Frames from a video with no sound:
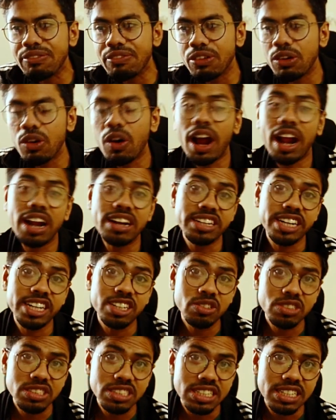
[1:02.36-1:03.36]
Flow RTL
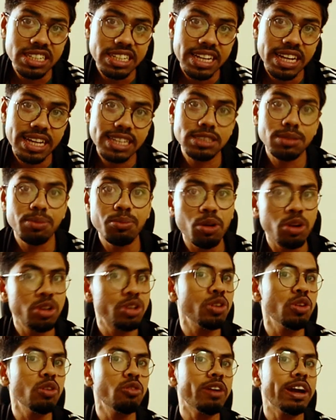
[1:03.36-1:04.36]
to GTS,
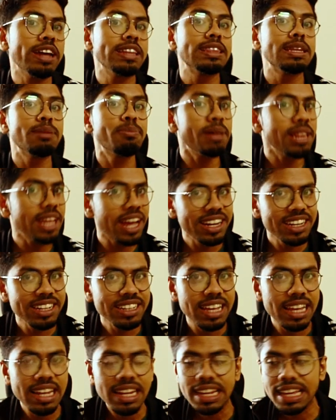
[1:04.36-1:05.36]
brought to you by
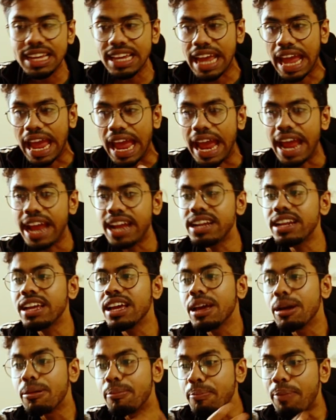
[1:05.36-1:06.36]
IIIT Delhi and
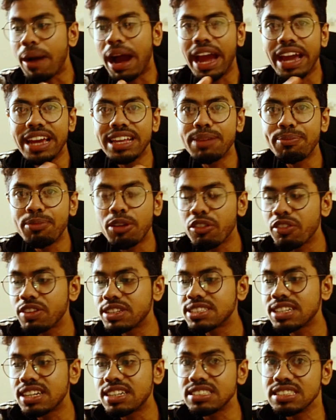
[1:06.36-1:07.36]
by the
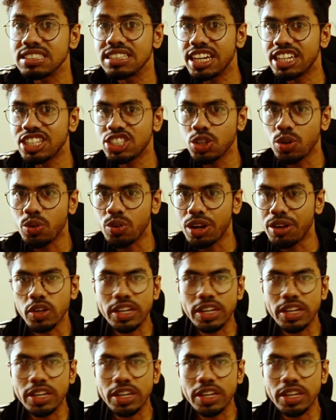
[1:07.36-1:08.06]
Professor Sneh Shora.